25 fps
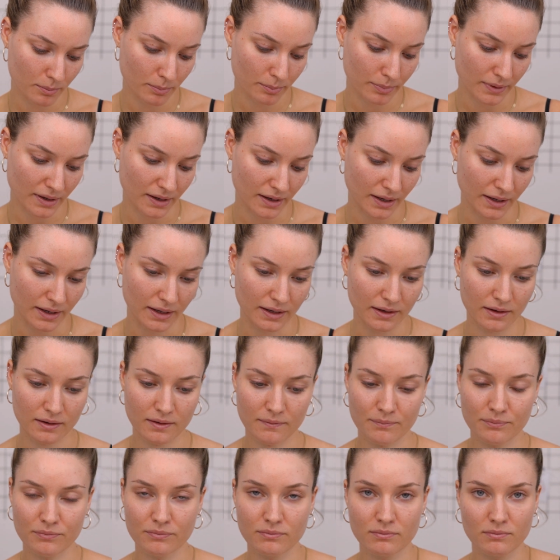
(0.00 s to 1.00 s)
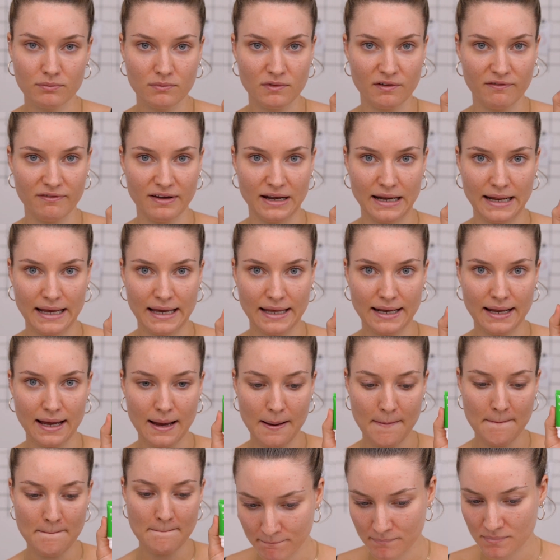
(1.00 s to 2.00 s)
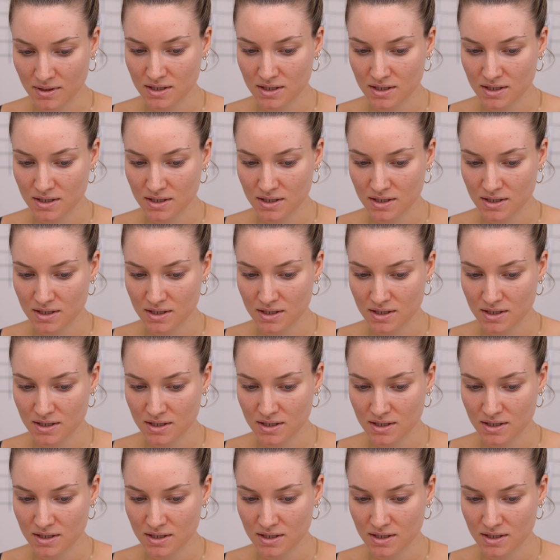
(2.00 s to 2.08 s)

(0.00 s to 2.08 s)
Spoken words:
by Veleda.